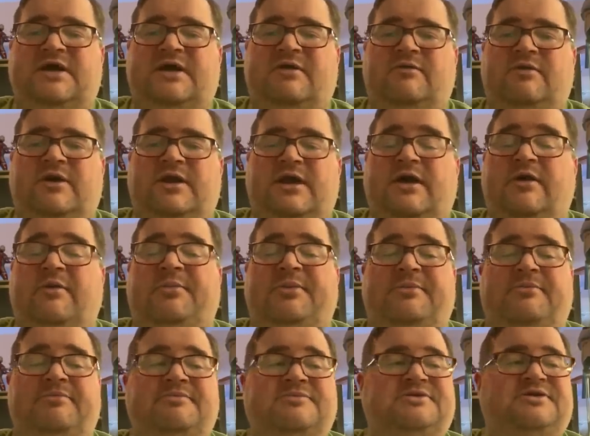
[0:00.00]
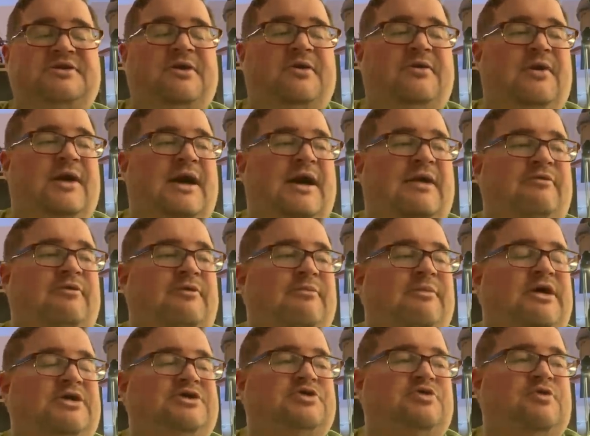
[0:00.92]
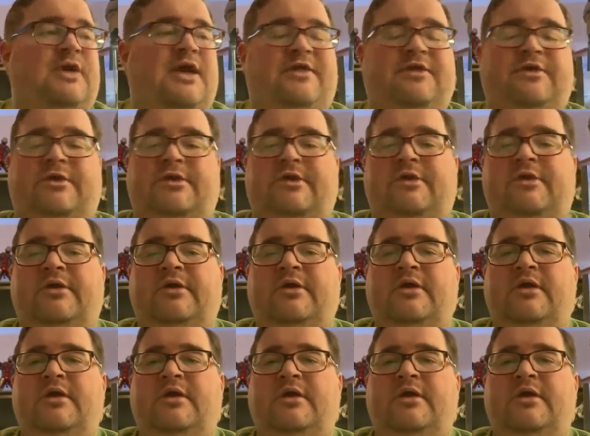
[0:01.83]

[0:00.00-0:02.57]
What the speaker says: I want to help them, so I would much rather